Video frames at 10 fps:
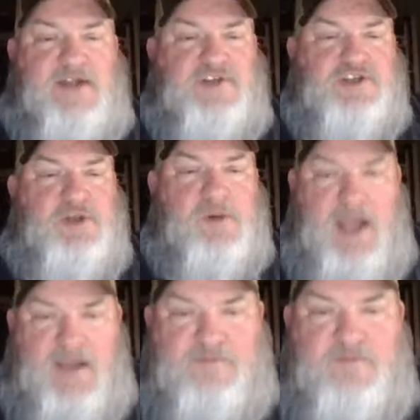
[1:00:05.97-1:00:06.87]
of just doing
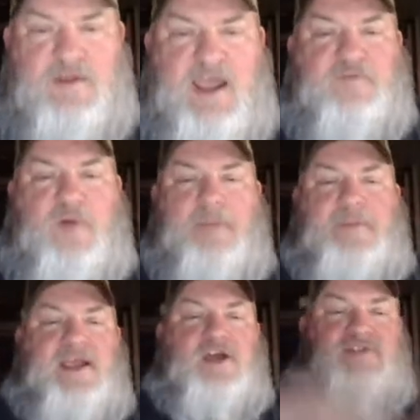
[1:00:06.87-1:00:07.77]

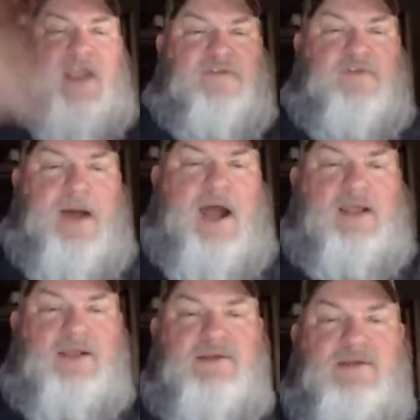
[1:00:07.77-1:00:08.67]
FYP goes to
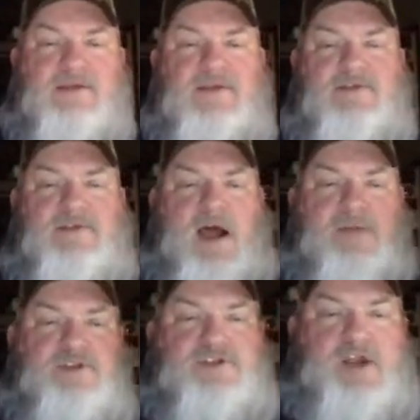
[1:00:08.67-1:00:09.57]
everybody. Mm-hmm. So
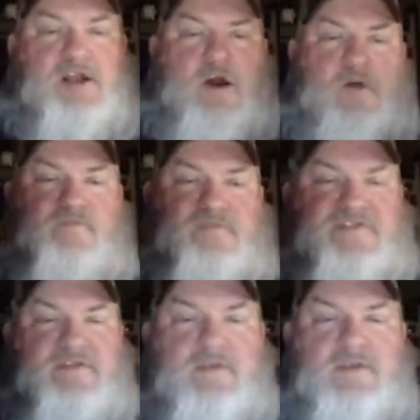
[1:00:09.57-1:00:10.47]
I'm just going to go
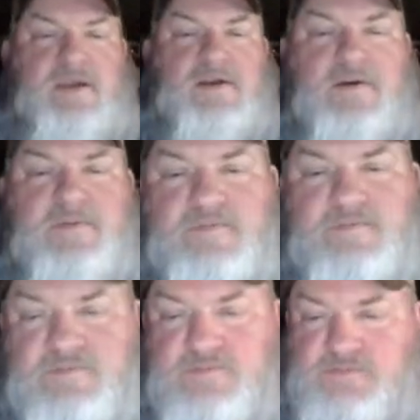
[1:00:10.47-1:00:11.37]
into
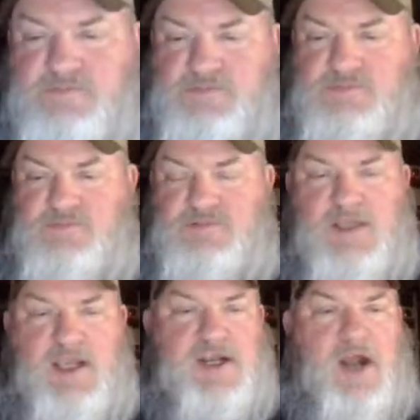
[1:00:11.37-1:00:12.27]

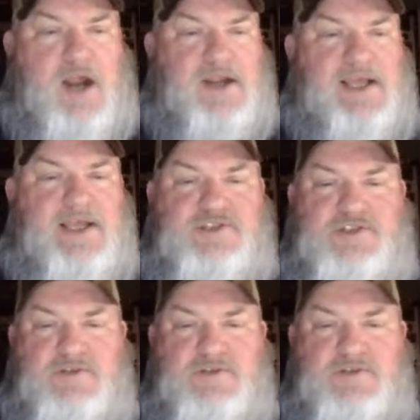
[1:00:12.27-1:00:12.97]
our niche.